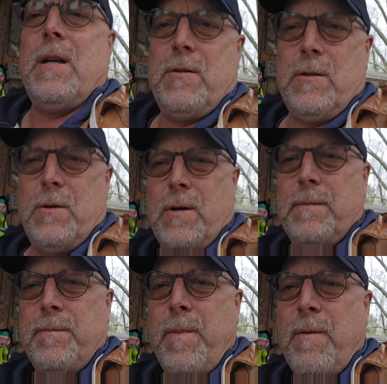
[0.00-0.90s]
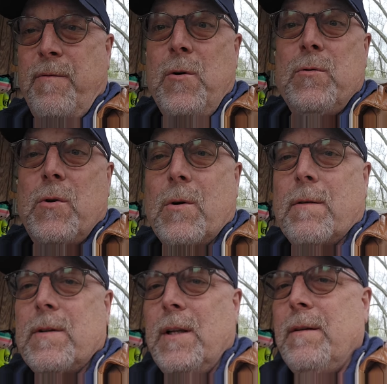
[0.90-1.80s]
said I should do a food
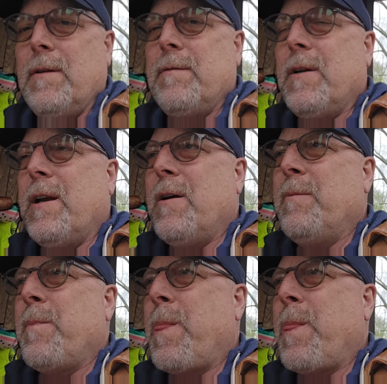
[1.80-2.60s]
tour of Cleveland video,